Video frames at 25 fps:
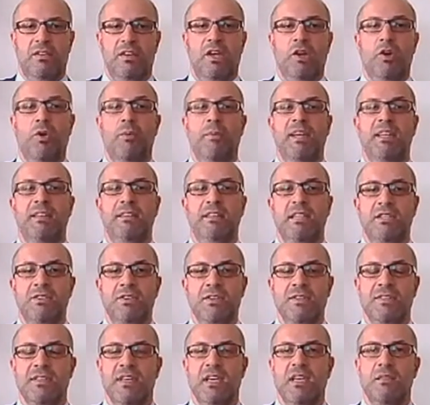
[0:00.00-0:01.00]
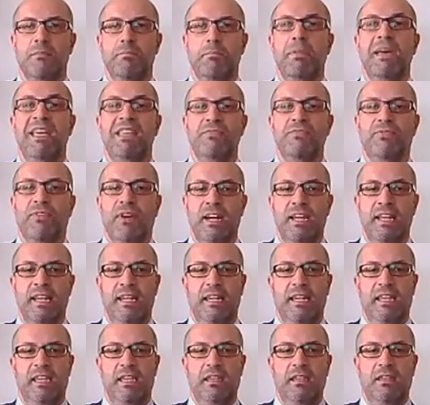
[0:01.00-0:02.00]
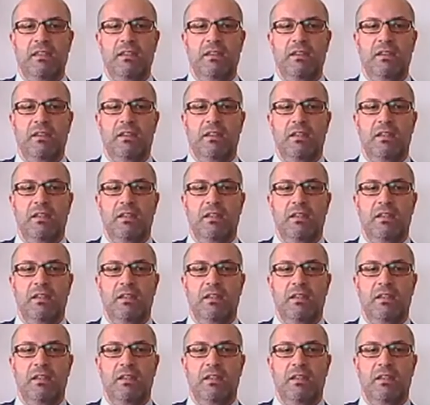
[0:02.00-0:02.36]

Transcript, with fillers: recommendations and pathfinding,